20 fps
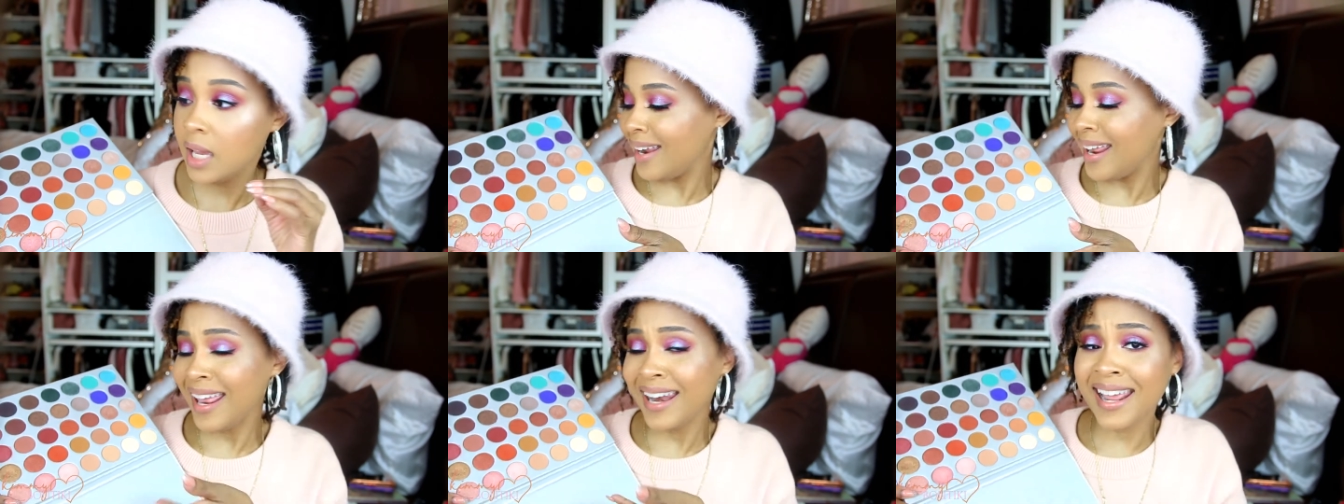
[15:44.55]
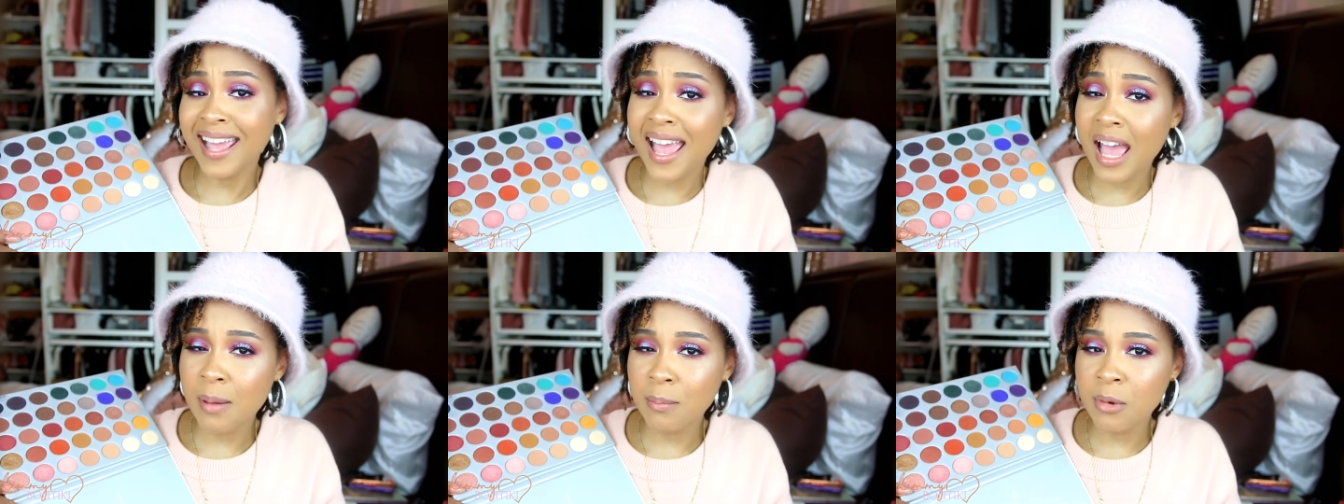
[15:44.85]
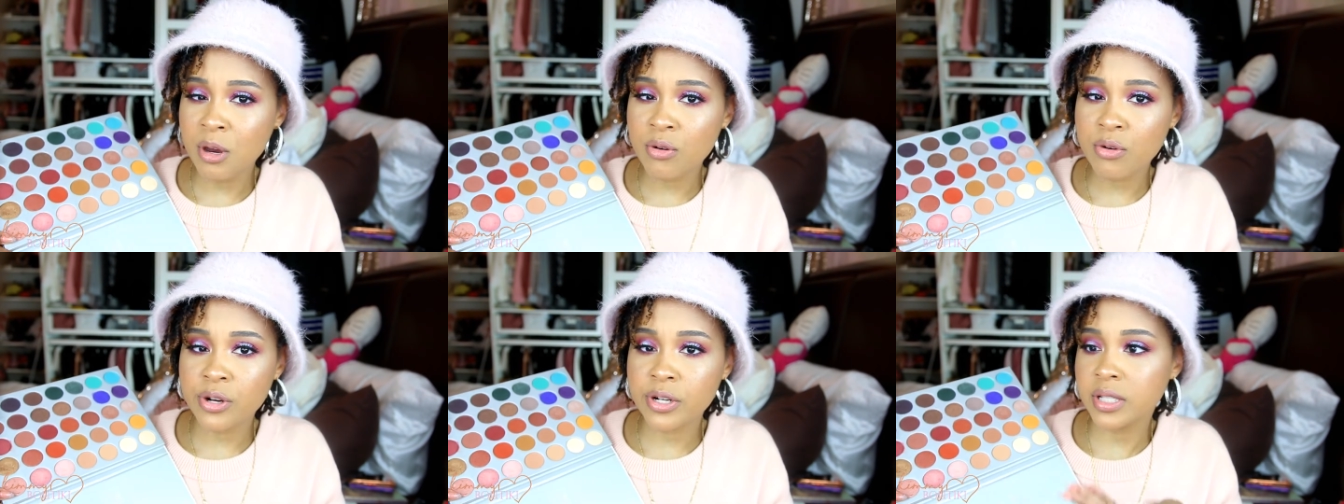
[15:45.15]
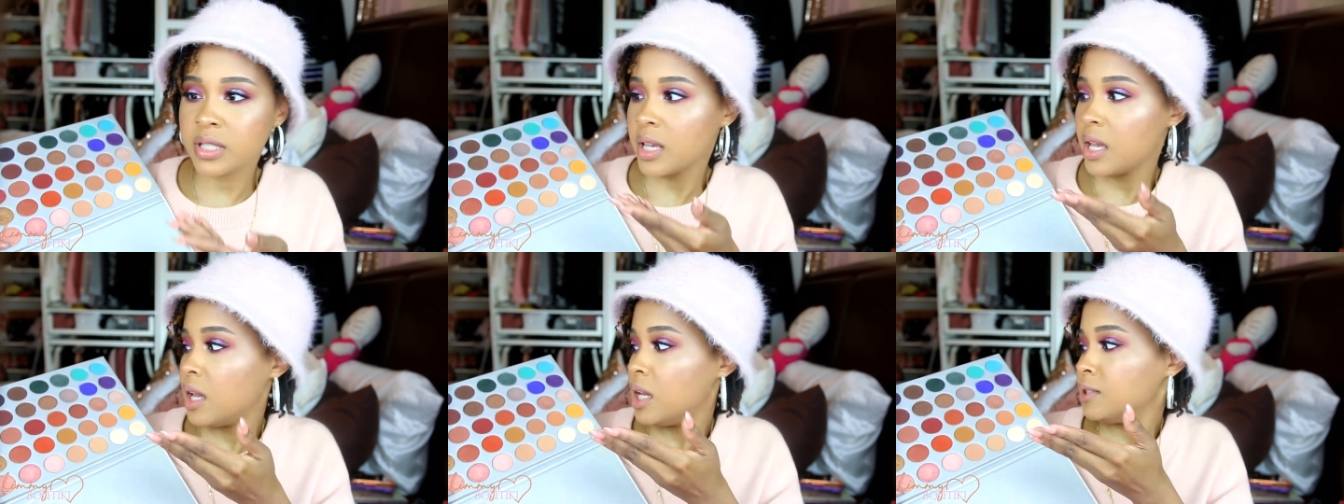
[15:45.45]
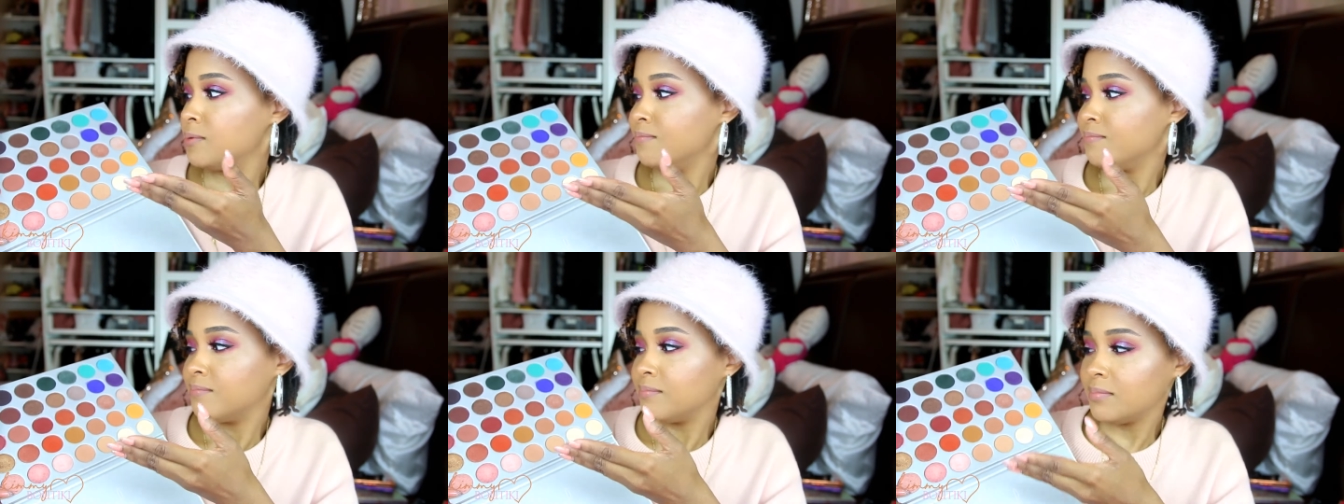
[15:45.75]
And they had mirrors.
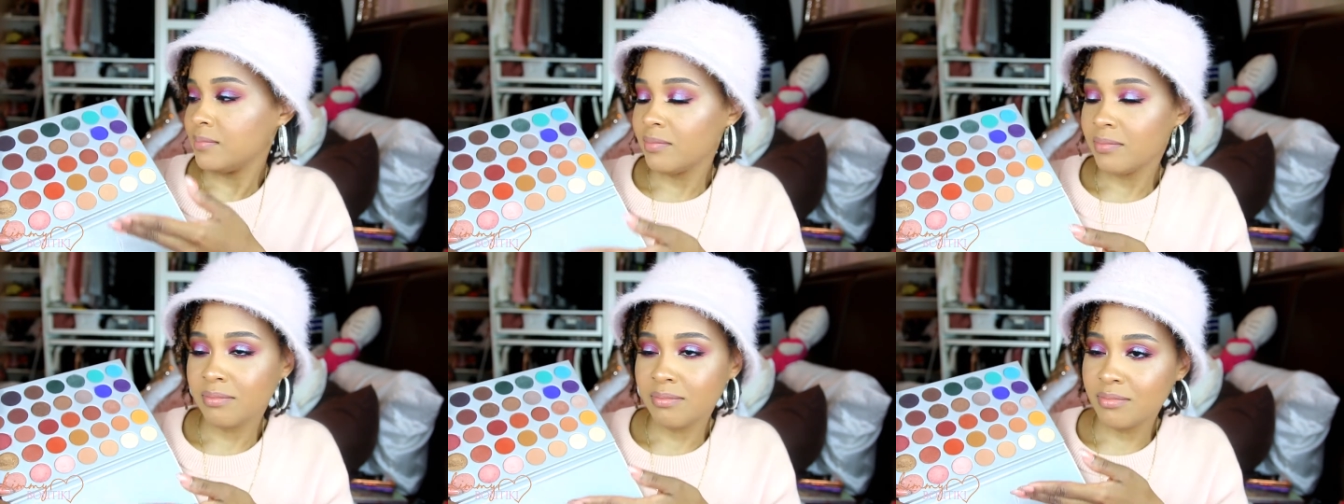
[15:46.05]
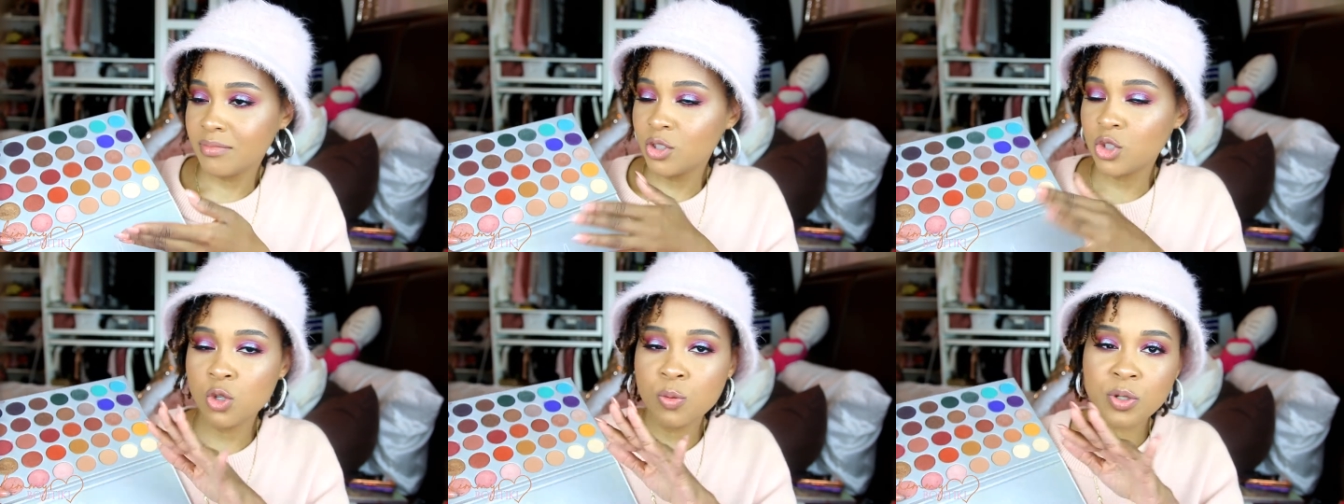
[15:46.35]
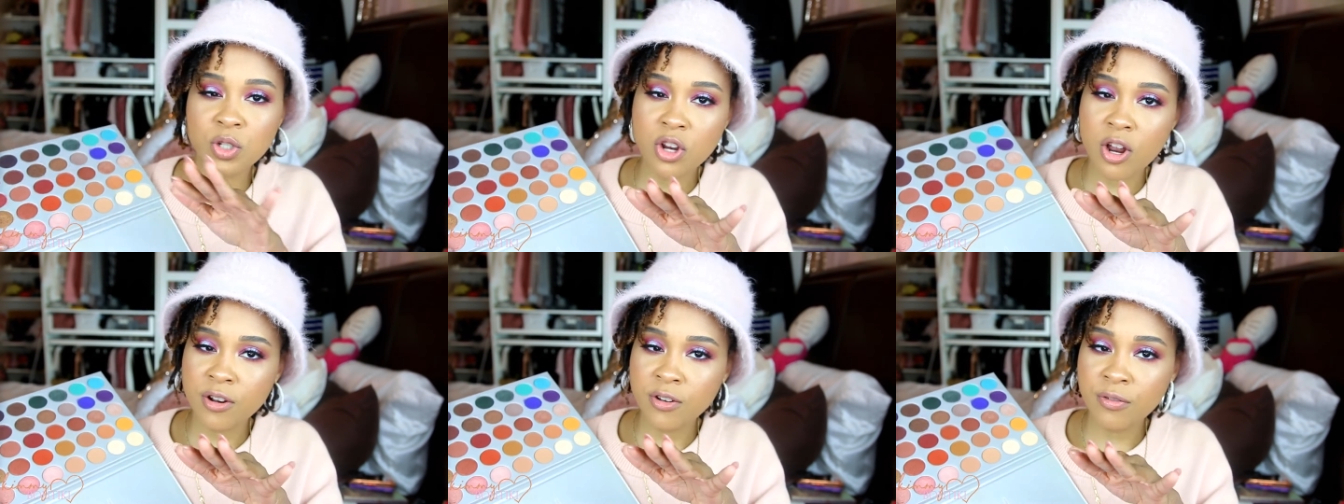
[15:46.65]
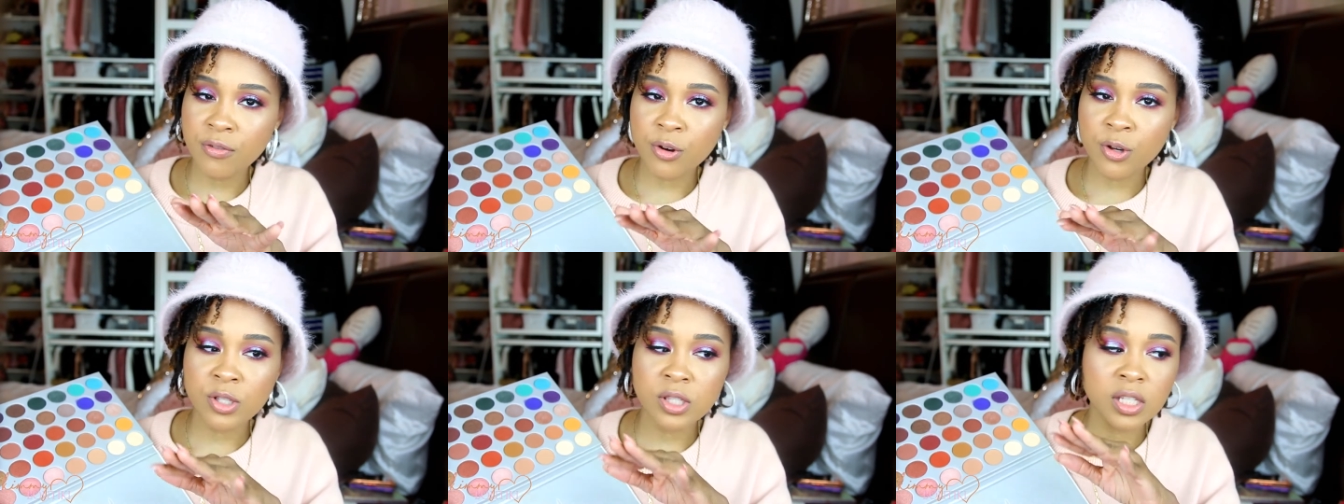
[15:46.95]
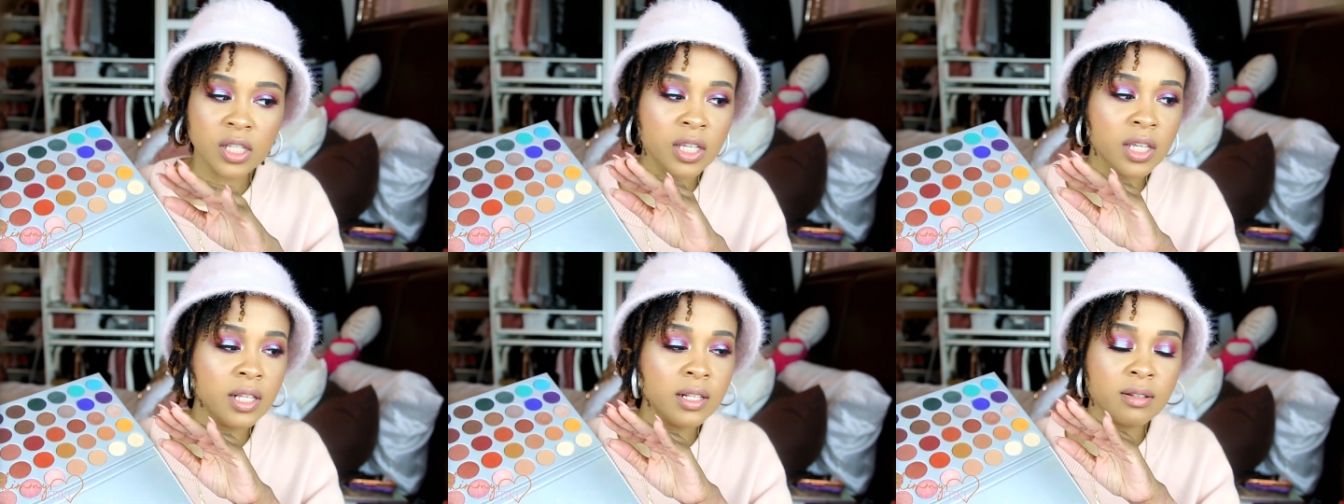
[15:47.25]
Too much
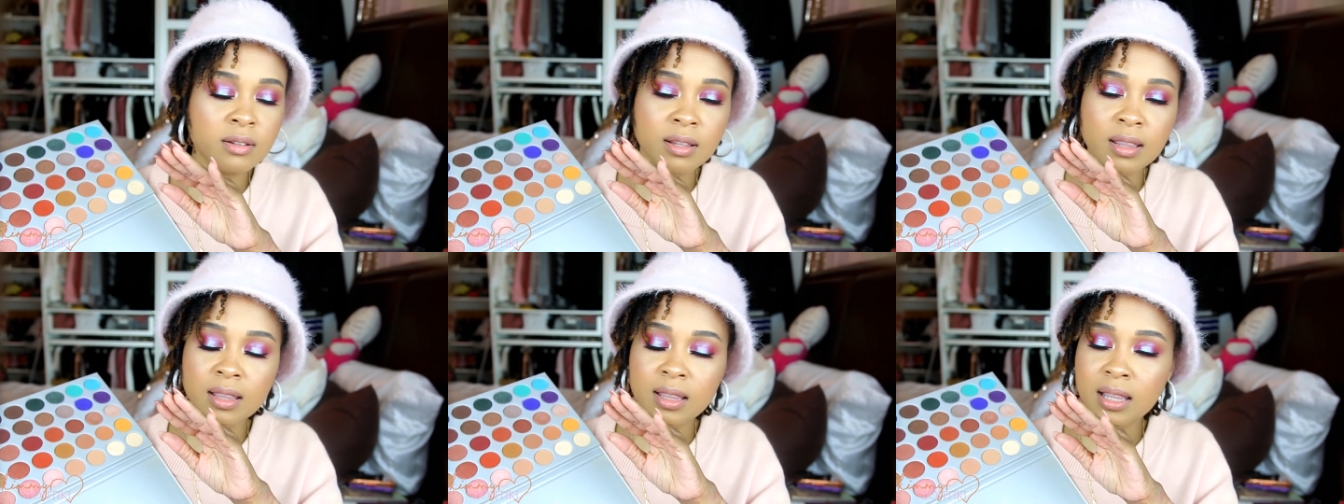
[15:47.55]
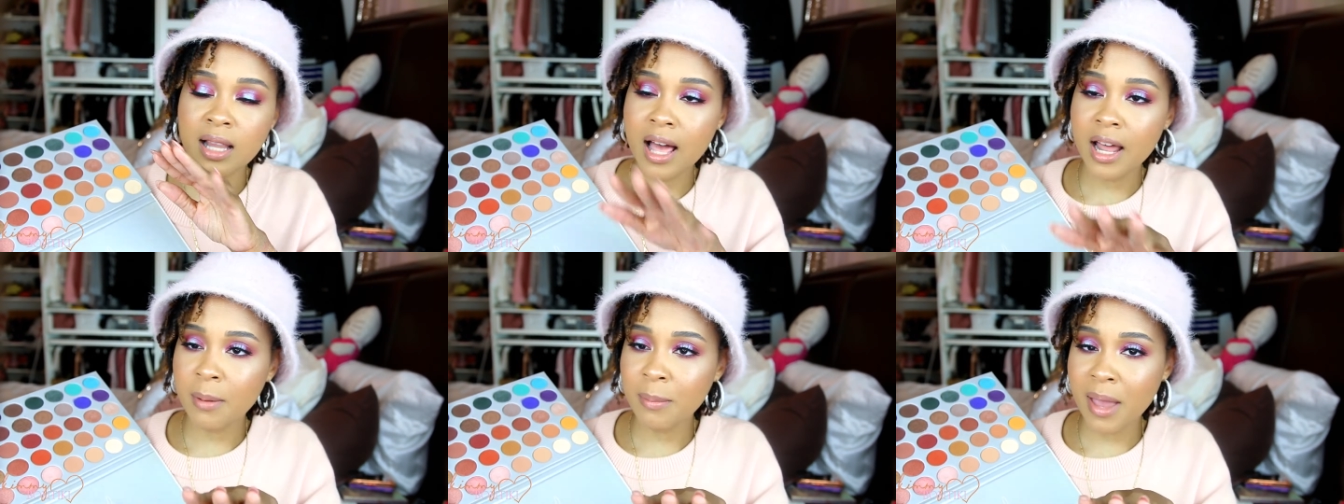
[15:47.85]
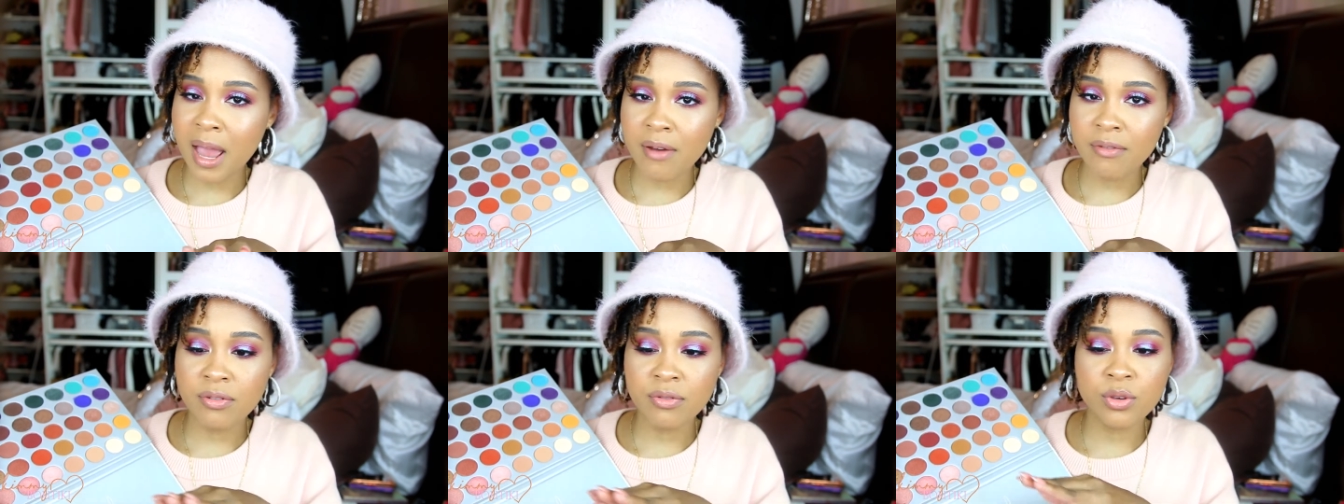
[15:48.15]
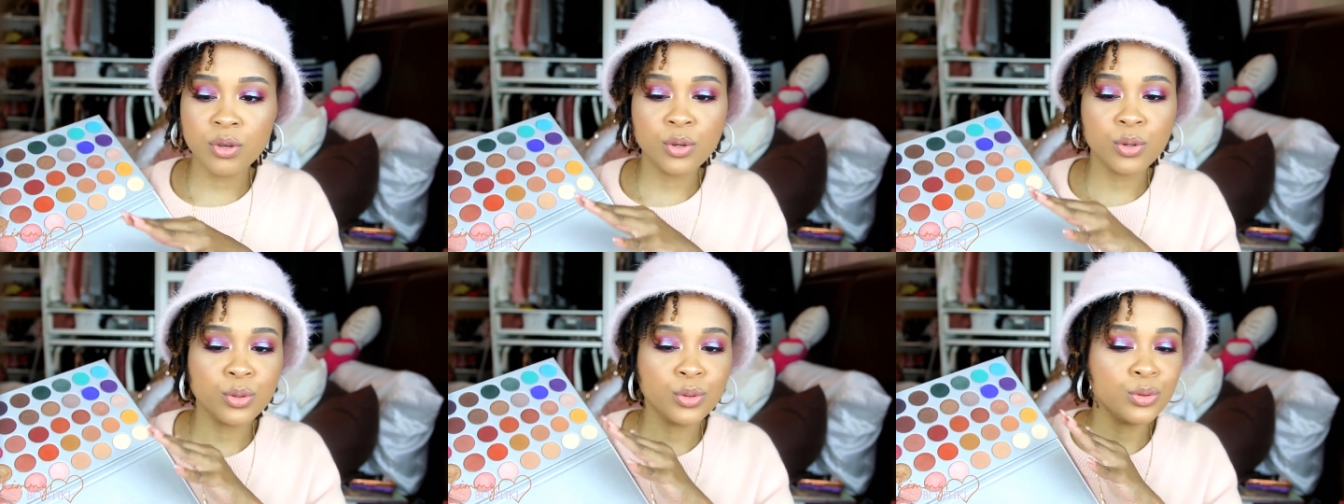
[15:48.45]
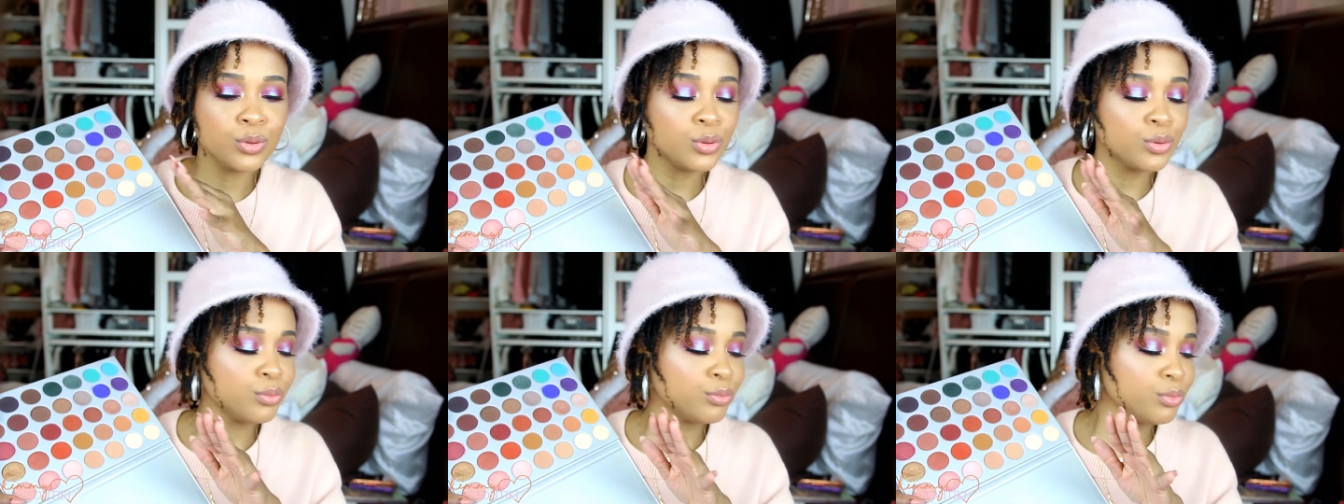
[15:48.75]
controversy, a lot of bad reviews.